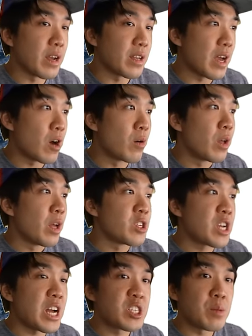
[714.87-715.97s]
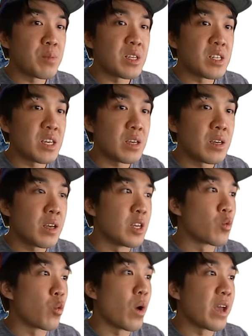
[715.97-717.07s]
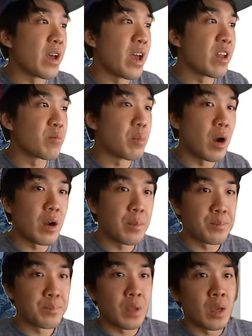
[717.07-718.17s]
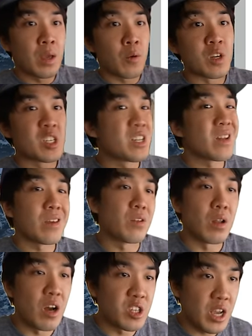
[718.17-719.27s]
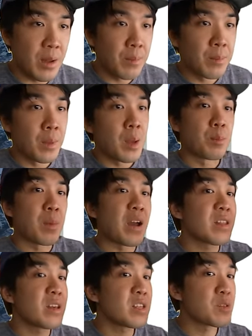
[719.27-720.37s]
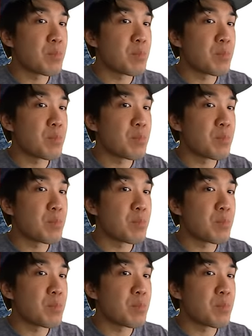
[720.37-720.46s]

right now. ChatGPT is way ahead of Bard which didn't even launch yet. But I think this